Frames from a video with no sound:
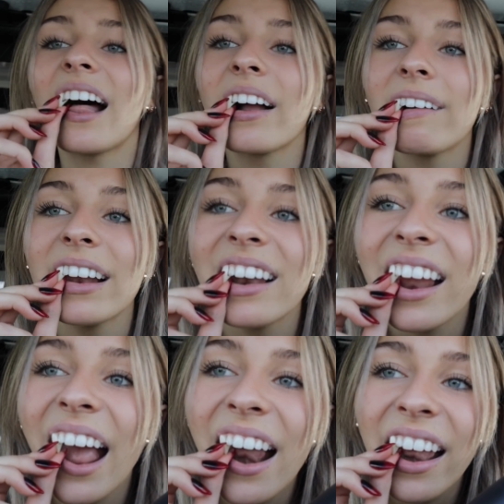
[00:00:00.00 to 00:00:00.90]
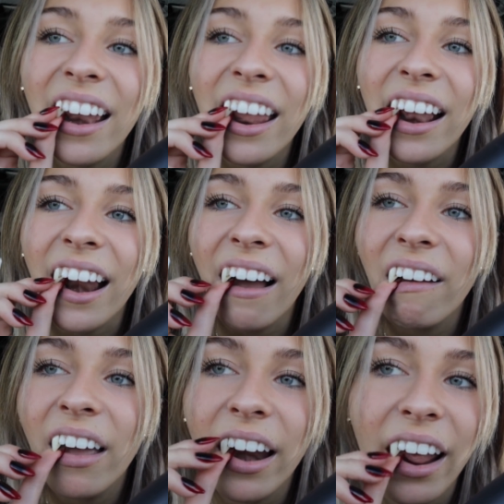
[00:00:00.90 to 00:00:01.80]
dollar ones because this is
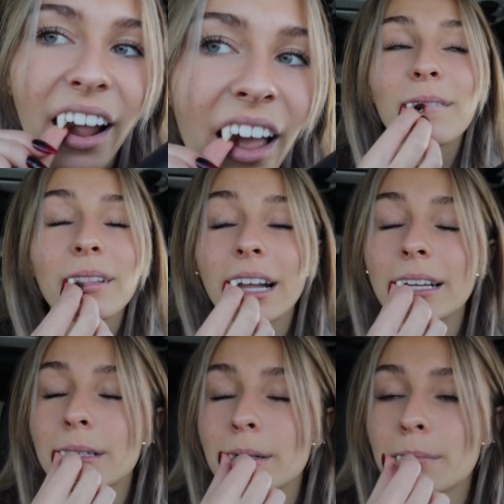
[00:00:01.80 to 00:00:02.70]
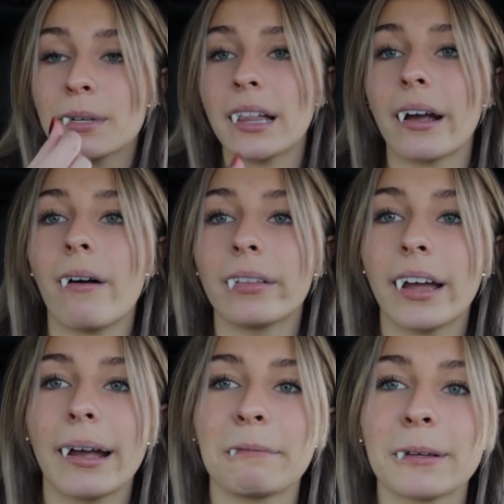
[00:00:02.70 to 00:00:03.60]
not hitting. That's what I'm gonna be like all
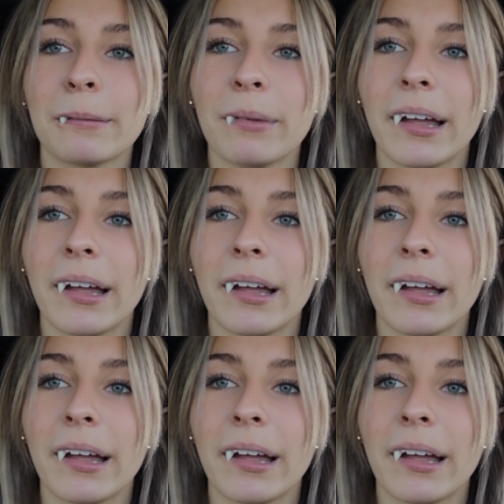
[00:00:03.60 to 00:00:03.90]
night. I'm just gonna be